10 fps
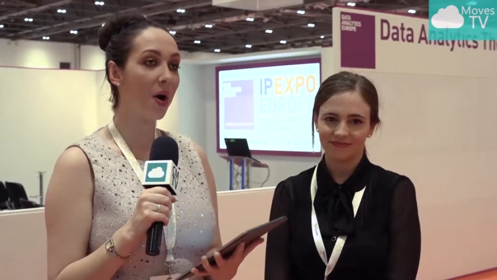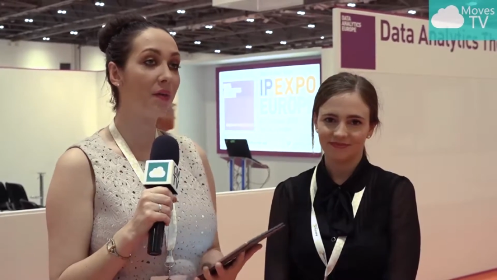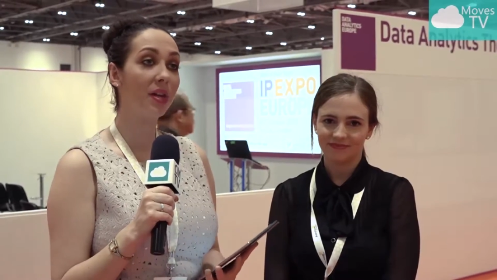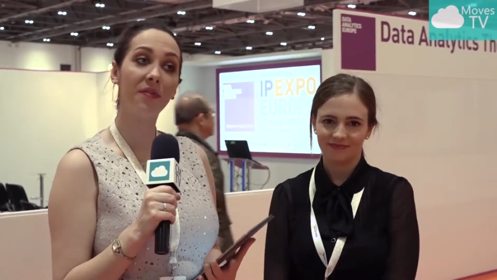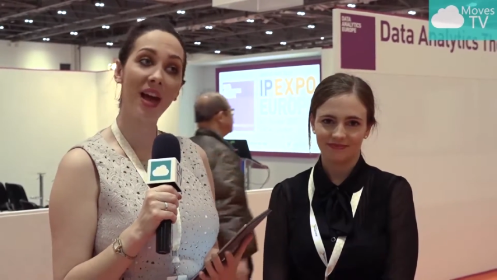
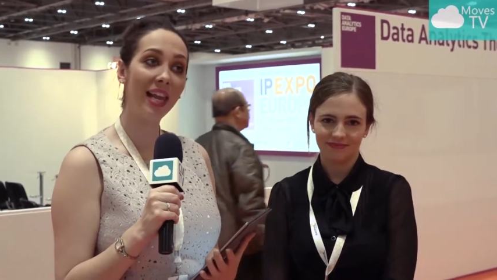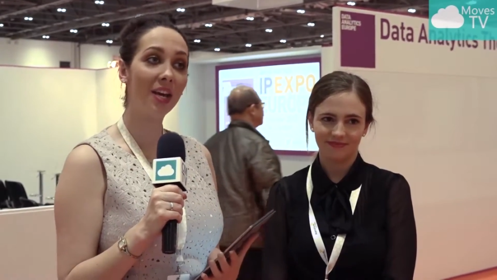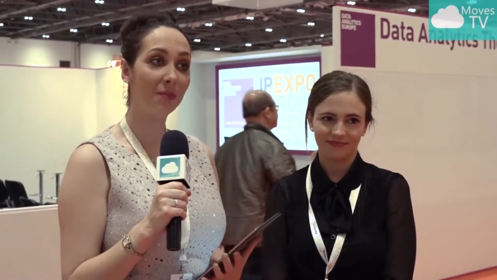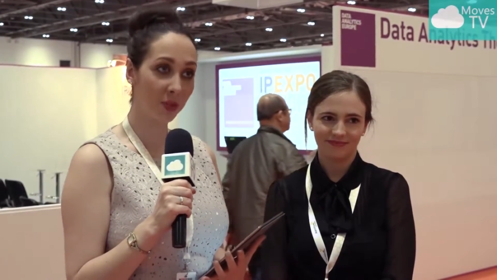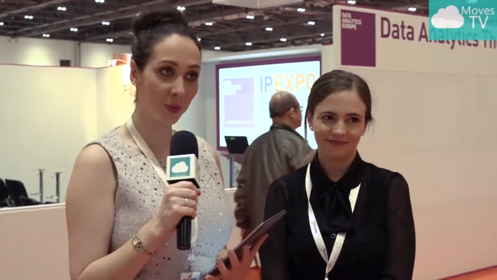Speaker 1: of
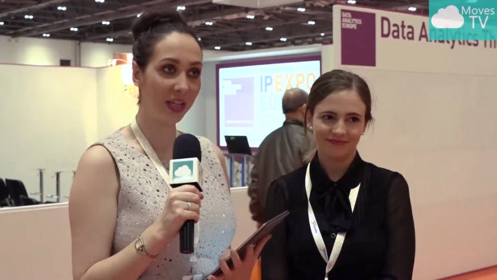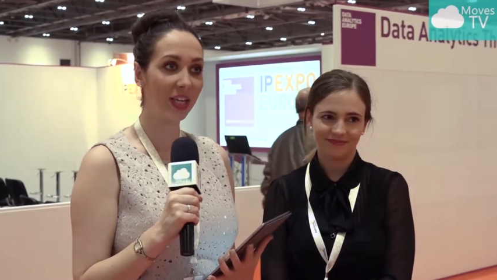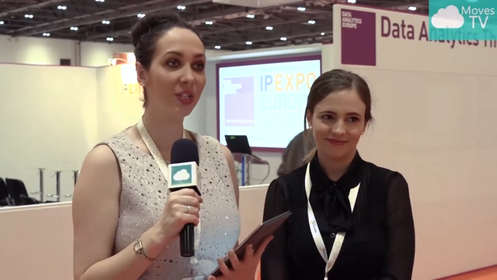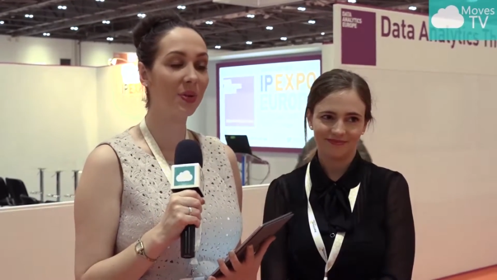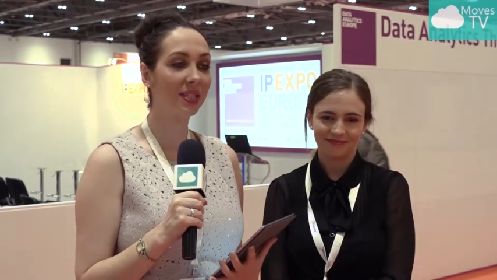Libelium,
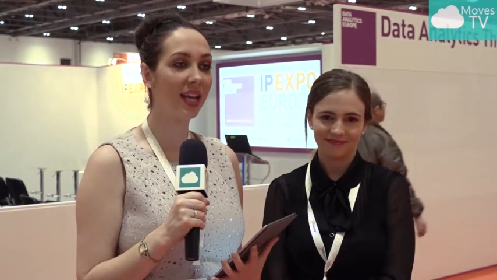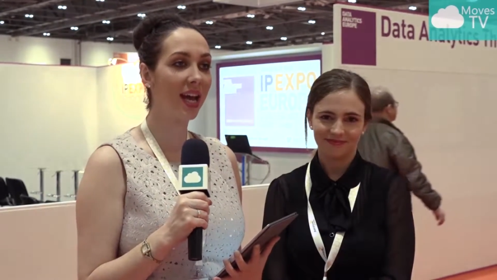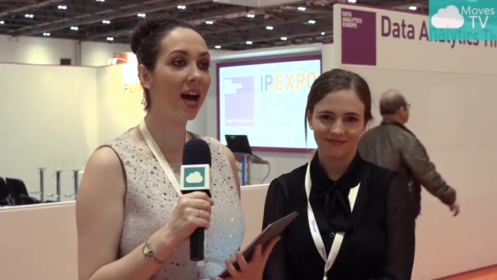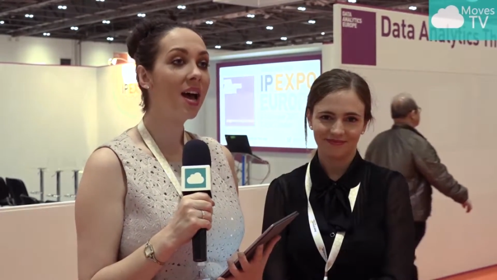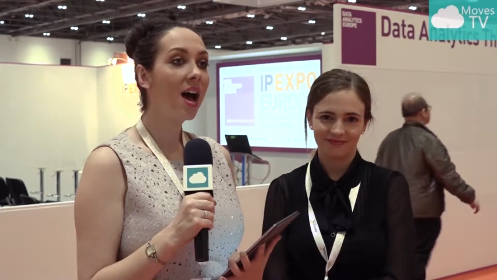speaking to us
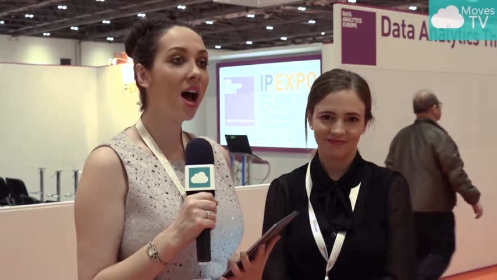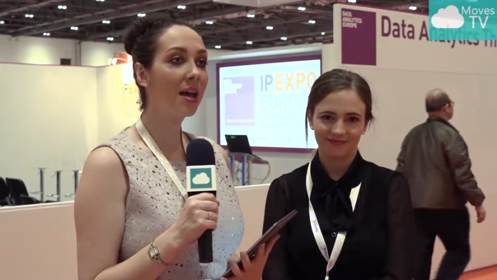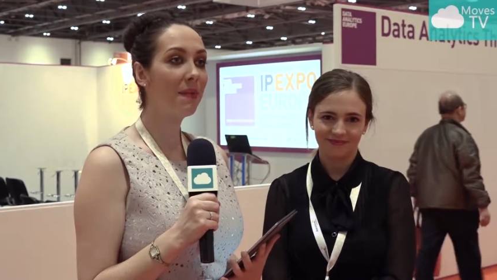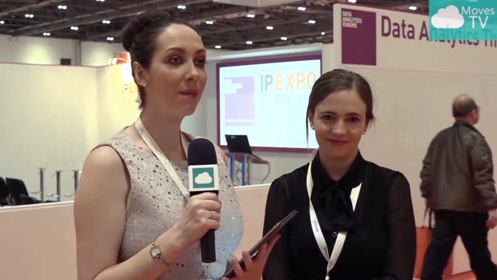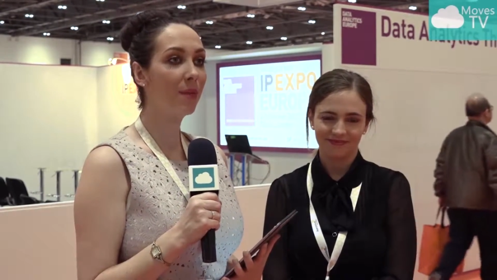here.
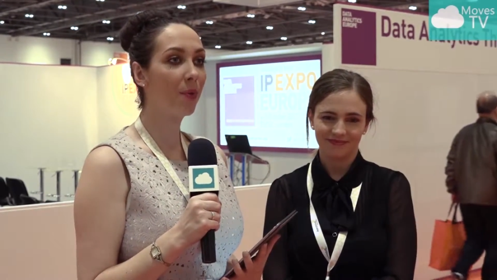I'm Emma